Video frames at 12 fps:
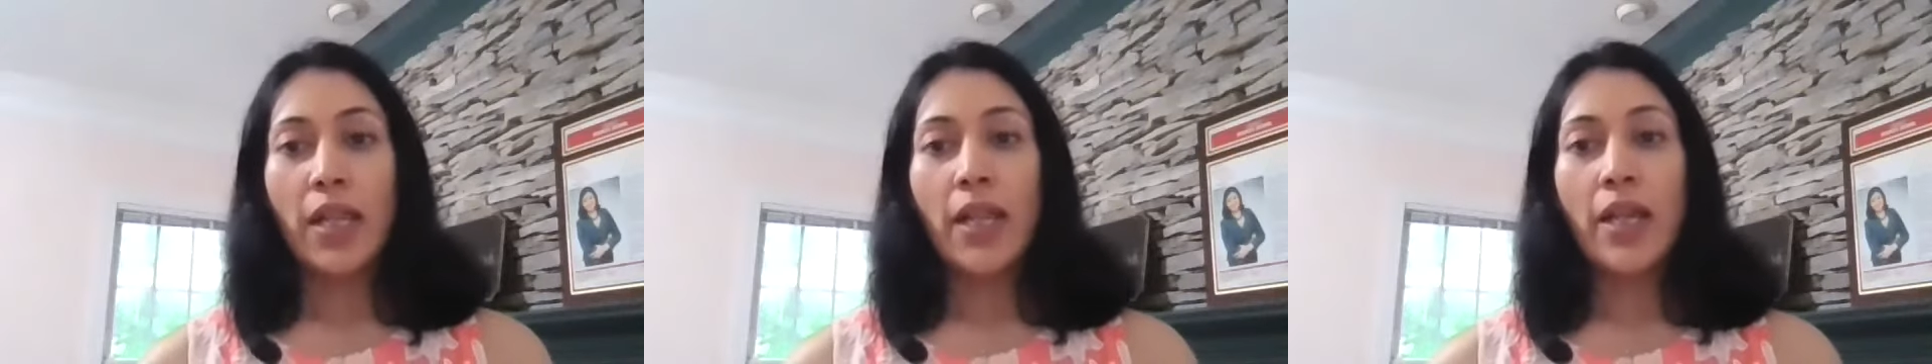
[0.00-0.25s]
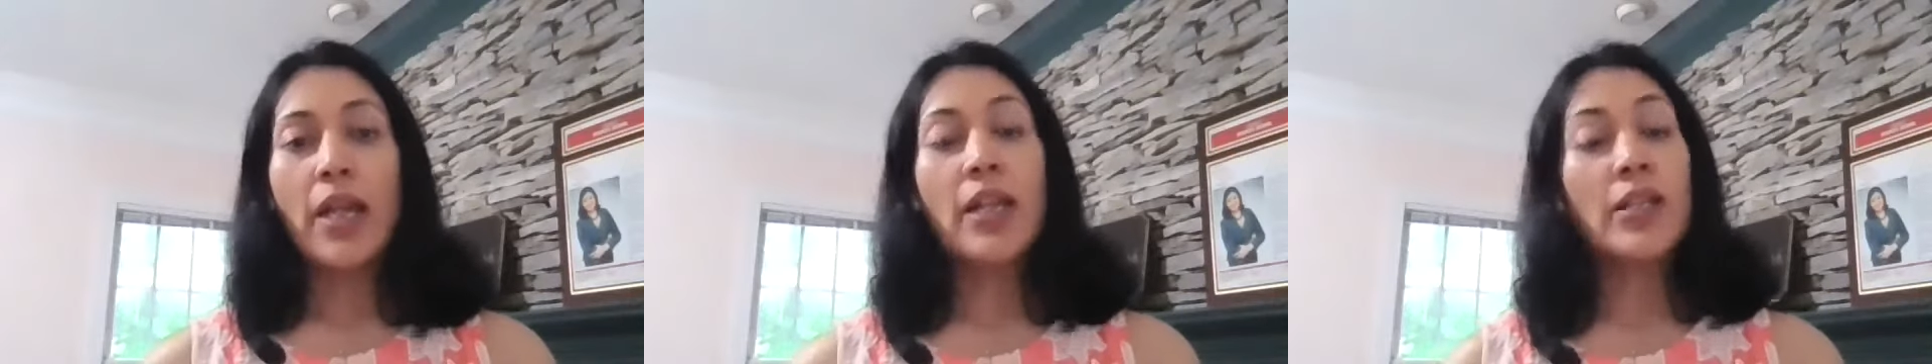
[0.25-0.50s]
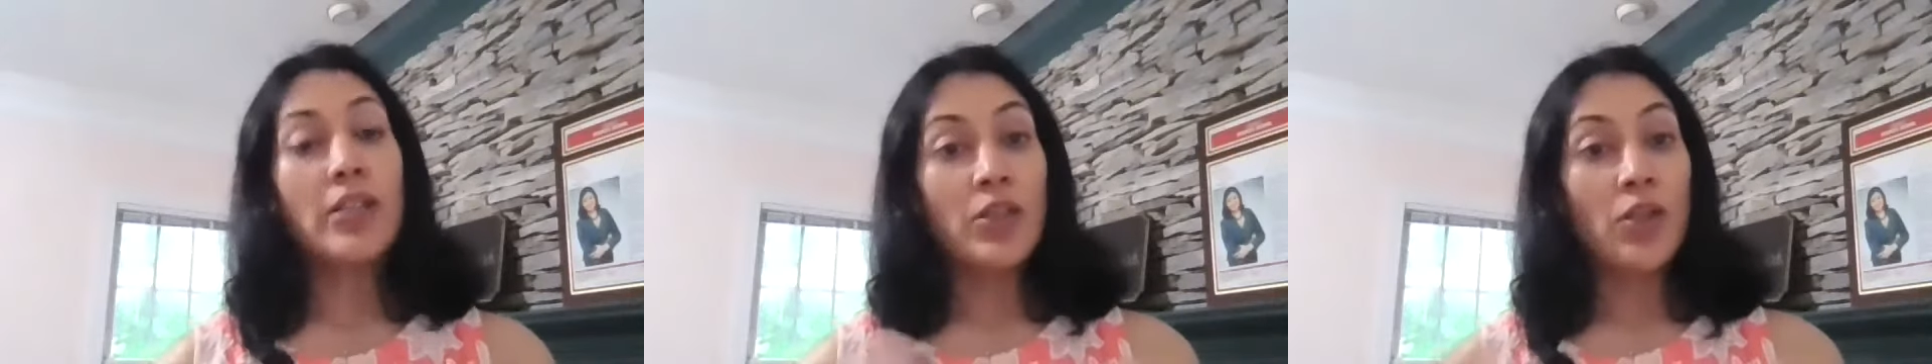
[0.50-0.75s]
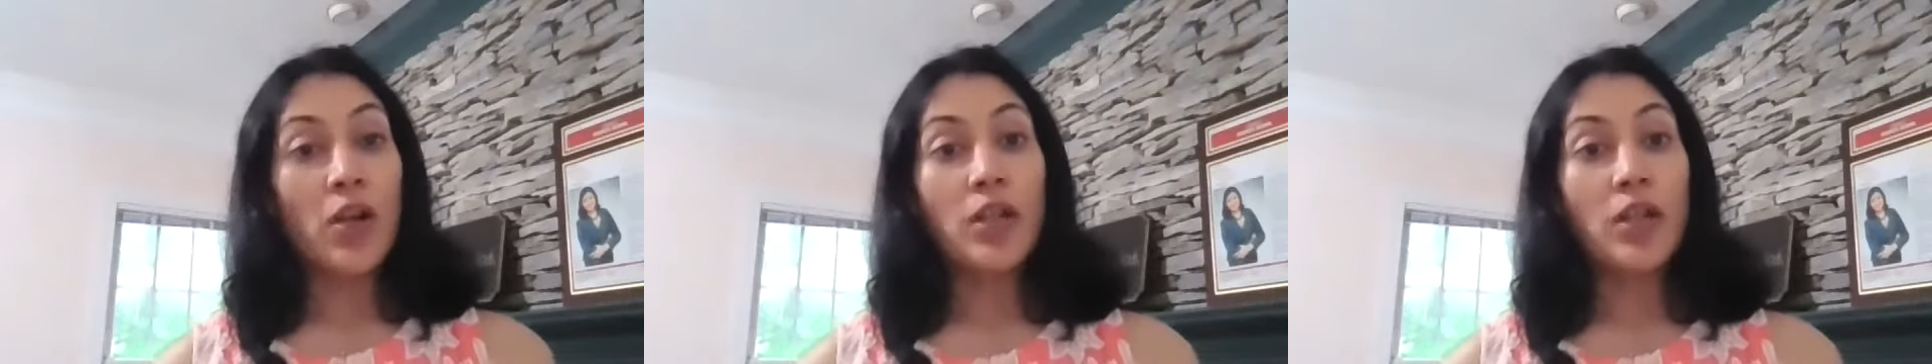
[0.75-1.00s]
And
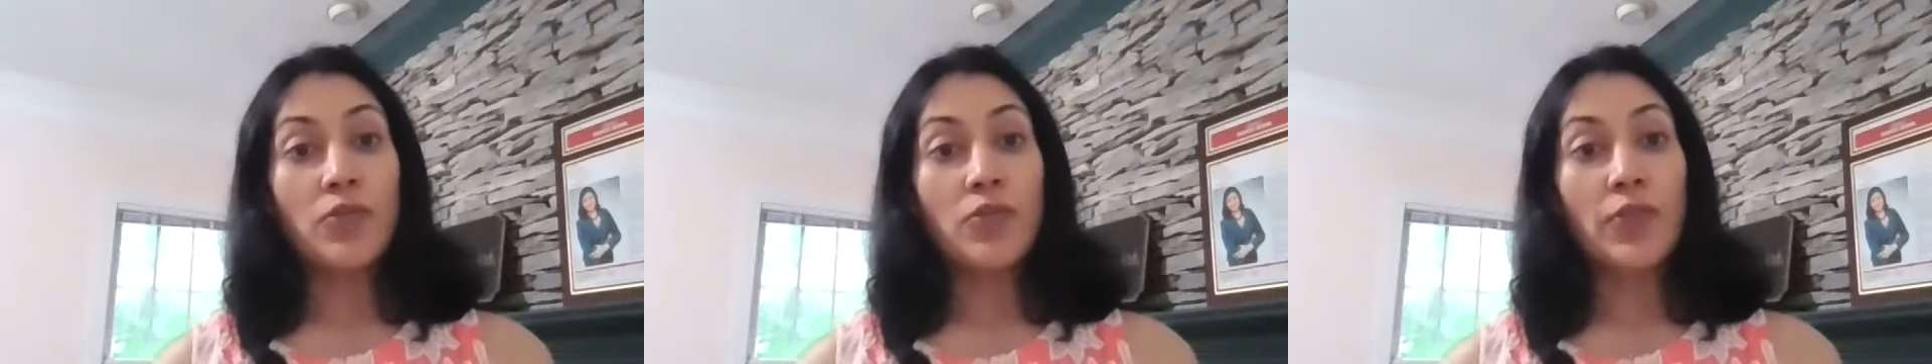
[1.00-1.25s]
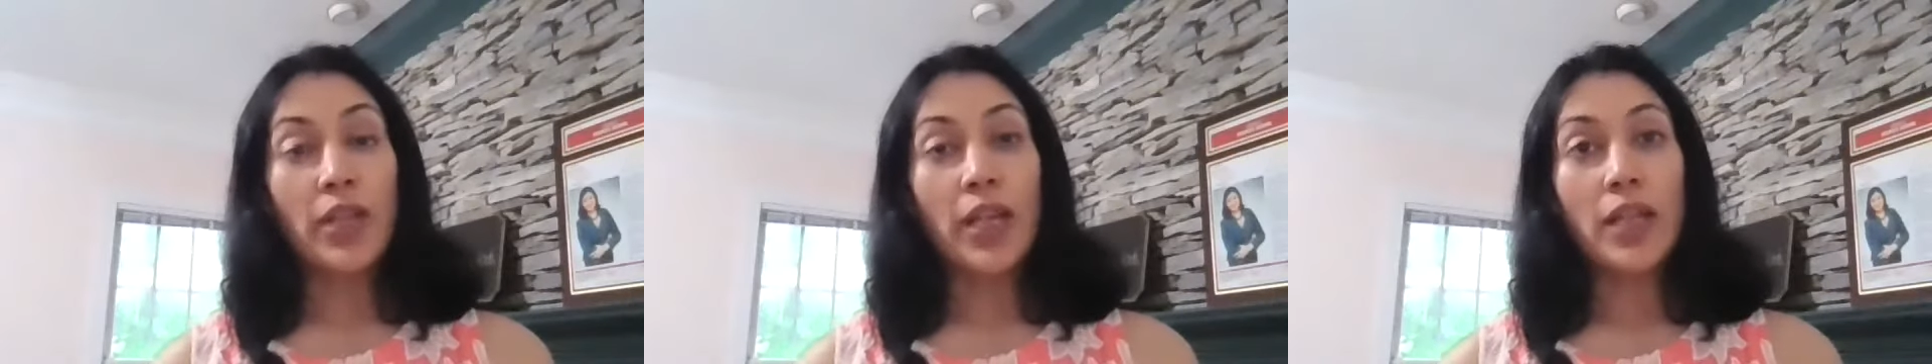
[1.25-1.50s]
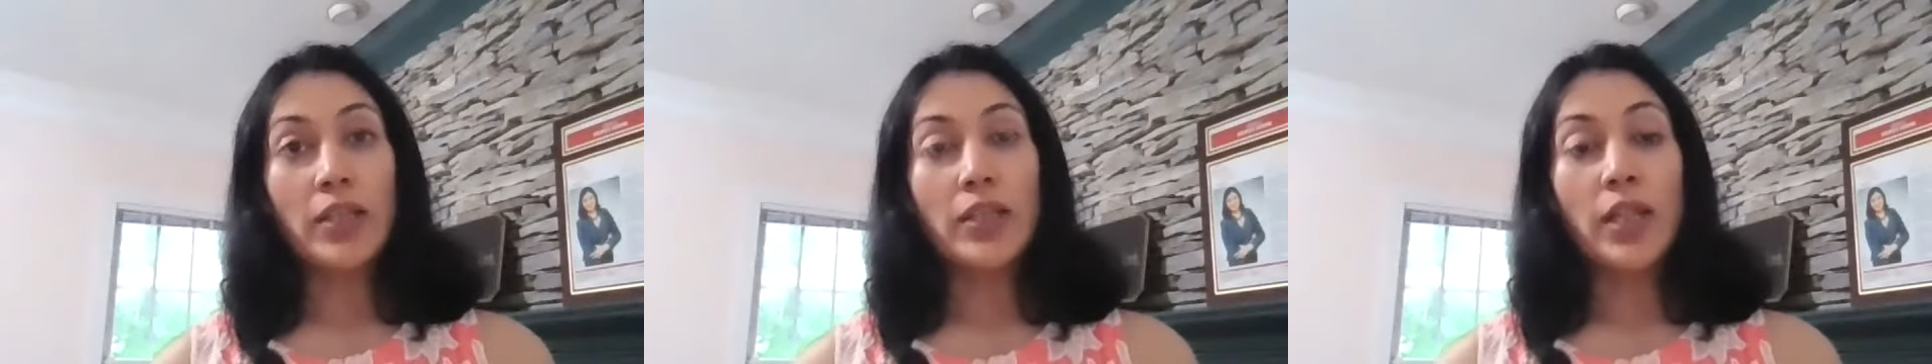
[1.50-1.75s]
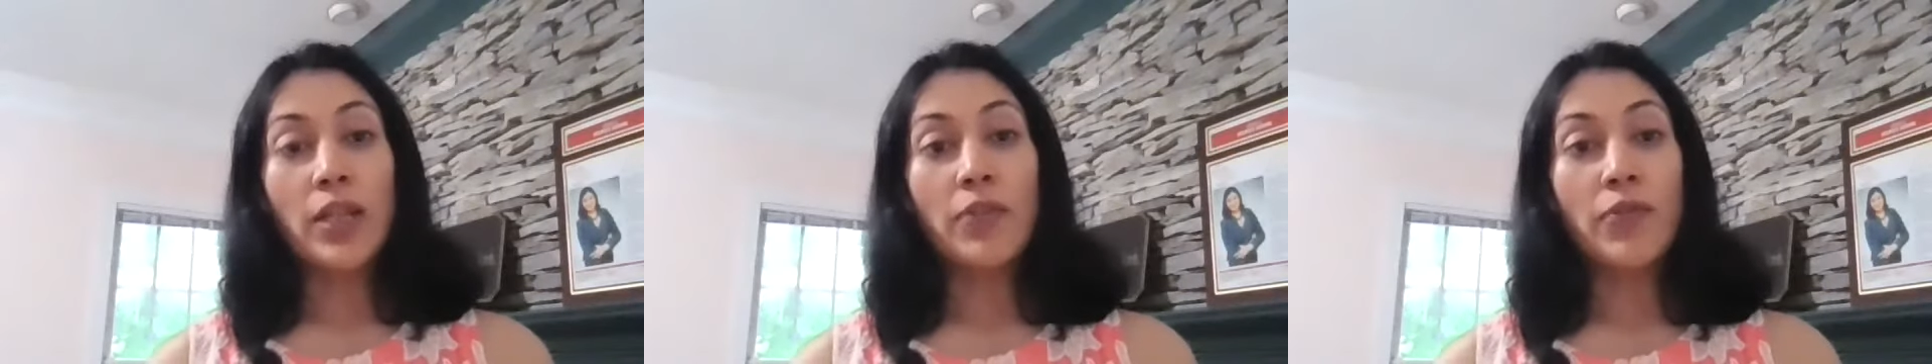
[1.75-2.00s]
not to forget
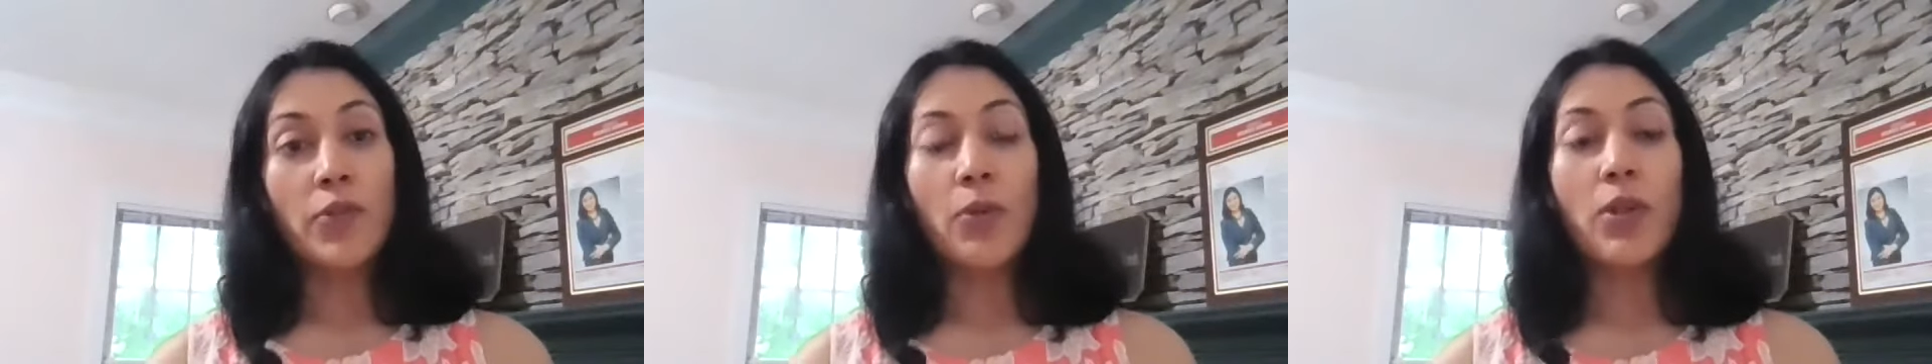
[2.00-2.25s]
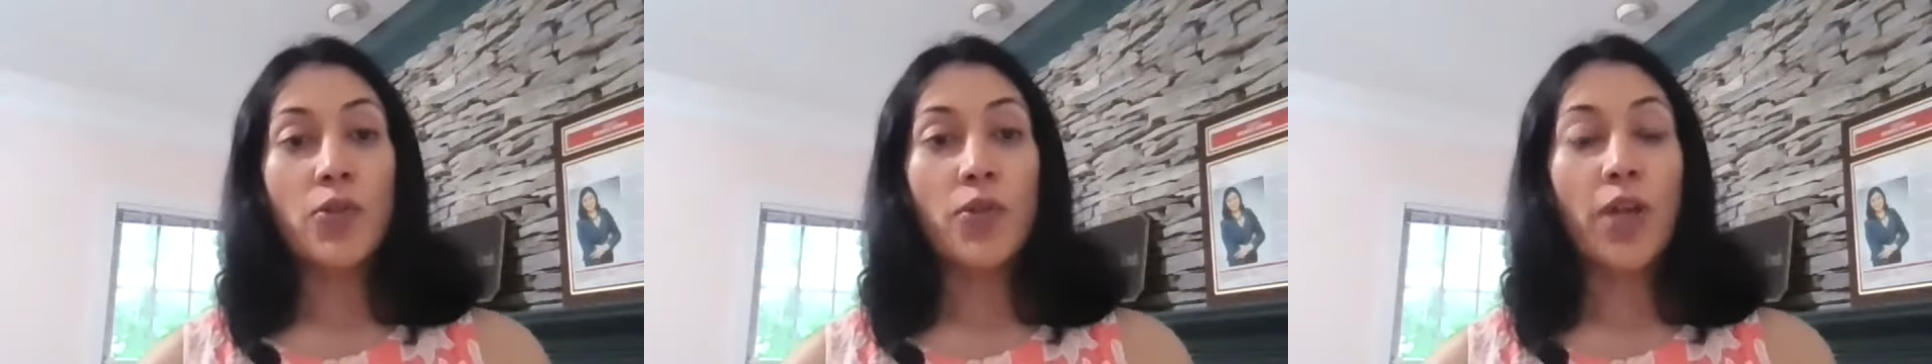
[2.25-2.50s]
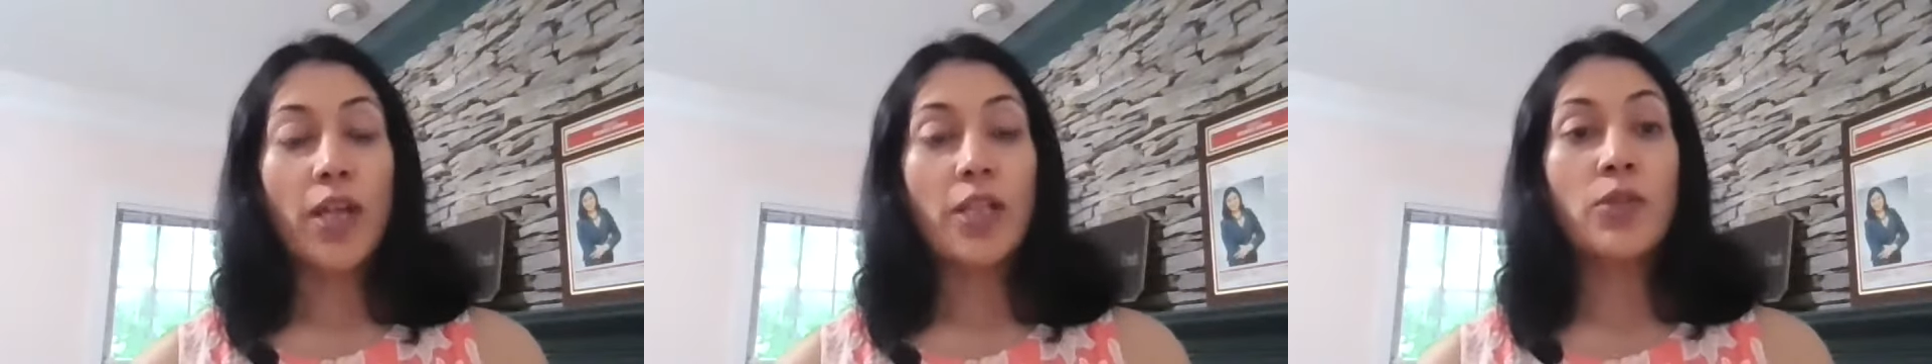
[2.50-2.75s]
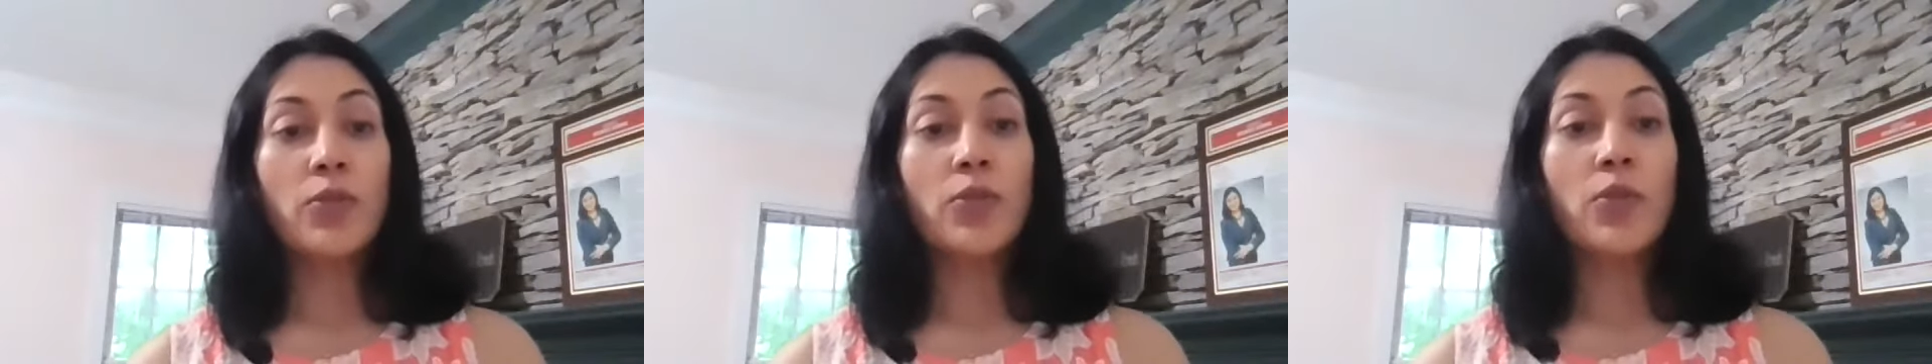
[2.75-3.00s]
that if you are
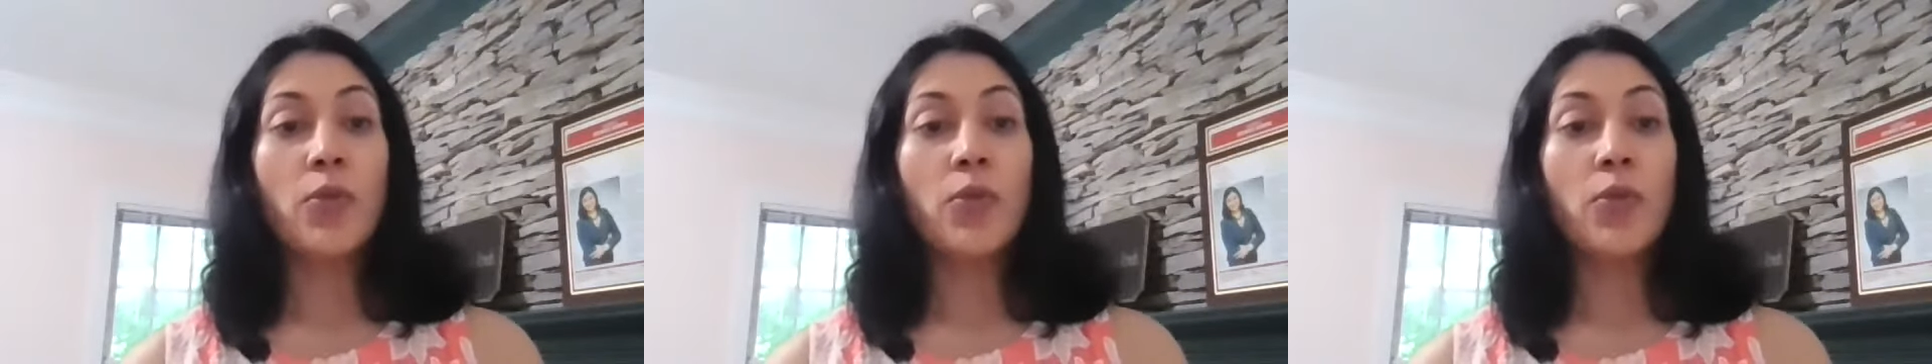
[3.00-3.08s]
trying to